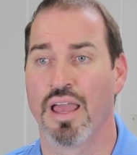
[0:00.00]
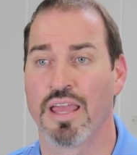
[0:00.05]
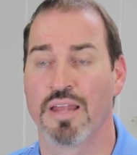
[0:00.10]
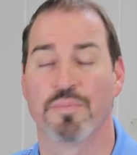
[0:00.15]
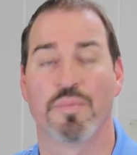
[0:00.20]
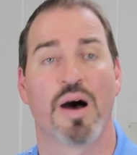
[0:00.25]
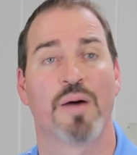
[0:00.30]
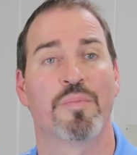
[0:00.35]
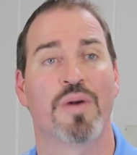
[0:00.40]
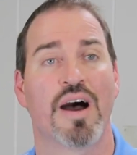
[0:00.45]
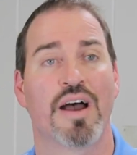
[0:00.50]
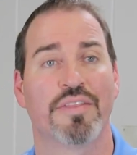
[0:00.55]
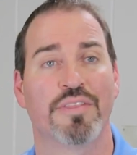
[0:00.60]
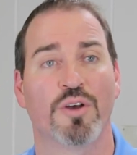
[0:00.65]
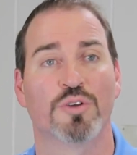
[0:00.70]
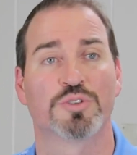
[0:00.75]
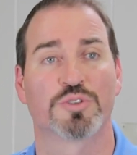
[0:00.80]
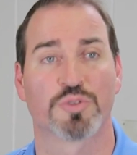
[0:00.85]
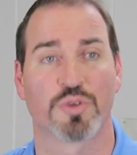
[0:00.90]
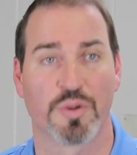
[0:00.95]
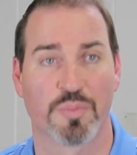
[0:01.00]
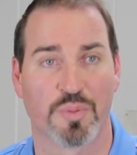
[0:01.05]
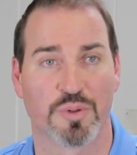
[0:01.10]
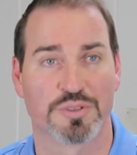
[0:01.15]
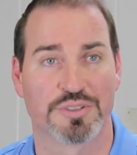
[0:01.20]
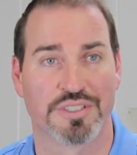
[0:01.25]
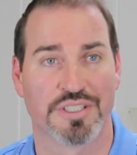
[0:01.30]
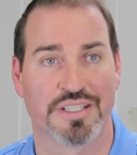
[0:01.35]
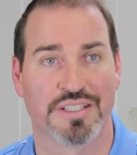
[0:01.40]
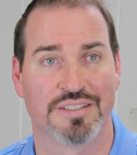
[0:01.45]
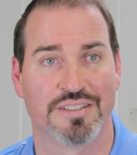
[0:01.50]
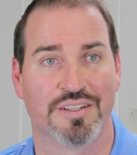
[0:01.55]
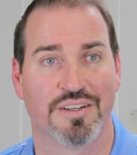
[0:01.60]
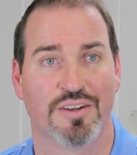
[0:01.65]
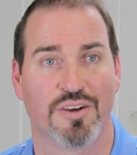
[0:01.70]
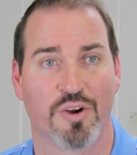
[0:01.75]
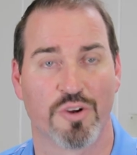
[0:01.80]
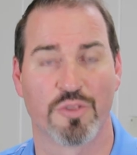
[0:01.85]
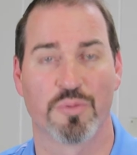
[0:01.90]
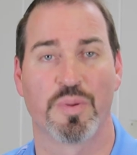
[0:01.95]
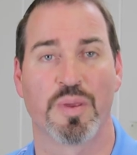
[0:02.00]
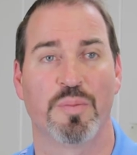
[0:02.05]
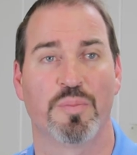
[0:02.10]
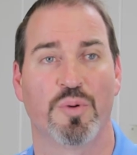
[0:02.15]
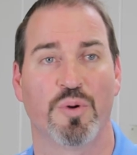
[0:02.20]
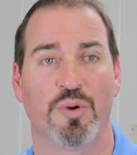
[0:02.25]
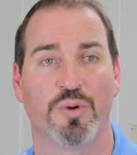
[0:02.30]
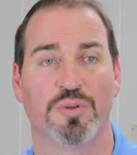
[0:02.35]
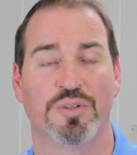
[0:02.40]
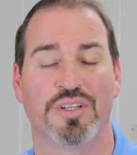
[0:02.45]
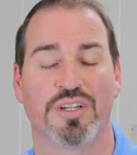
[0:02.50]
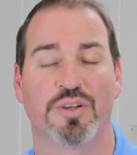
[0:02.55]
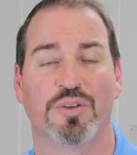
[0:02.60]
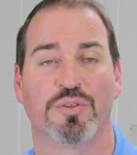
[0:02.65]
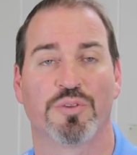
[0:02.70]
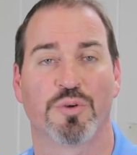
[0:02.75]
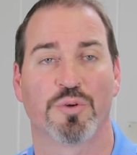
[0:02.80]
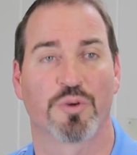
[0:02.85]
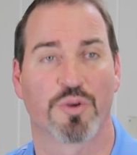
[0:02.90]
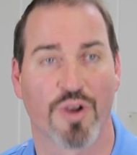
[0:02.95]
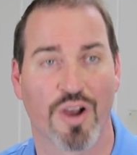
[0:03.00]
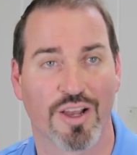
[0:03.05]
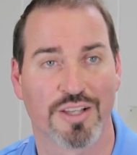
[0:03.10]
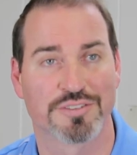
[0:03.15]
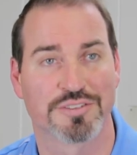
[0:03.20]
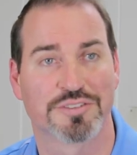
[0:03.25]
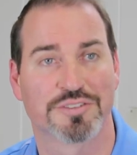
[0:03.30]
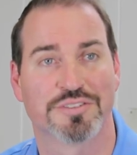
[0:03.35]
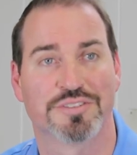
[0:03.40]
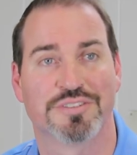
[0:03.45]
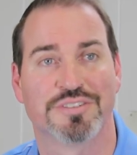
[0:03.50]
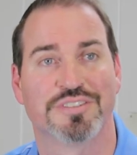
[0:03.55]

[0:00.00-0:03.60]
In my mind, those 3% are the people who did it through Christ